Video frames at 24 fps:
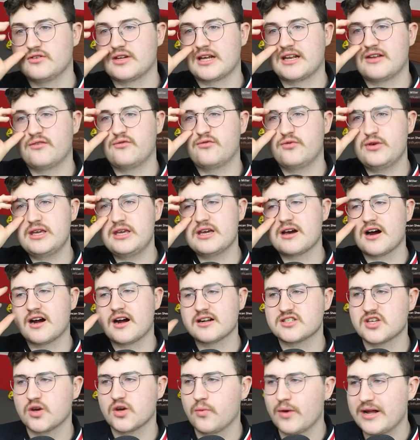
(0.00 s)
And if we are
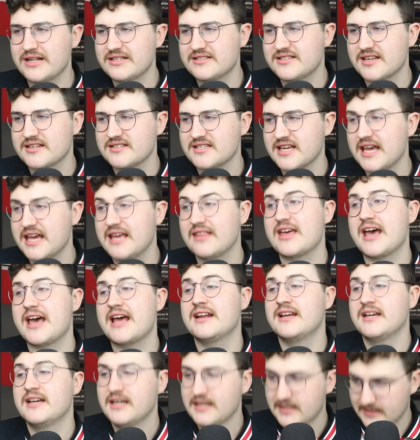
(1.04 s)
to win today,
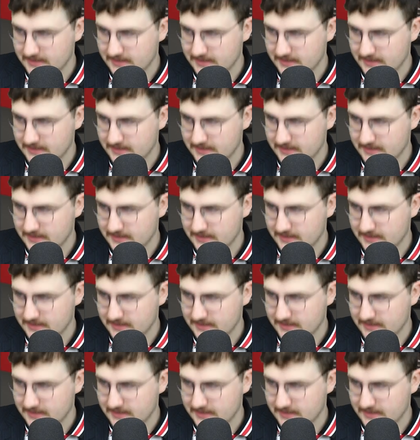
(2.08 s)
then